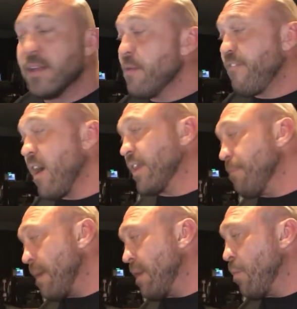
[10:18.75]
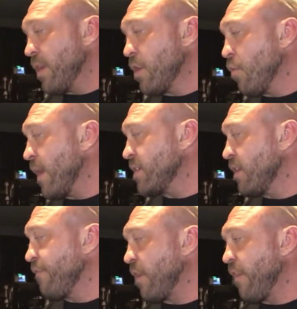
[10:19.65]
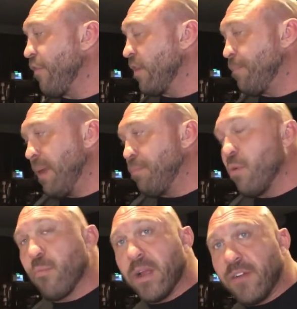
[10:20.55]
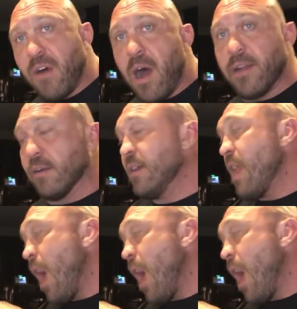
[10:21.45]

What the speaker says: Fuck it. Maybe I want to go wrestle in front of 30 people with Ring of Honor.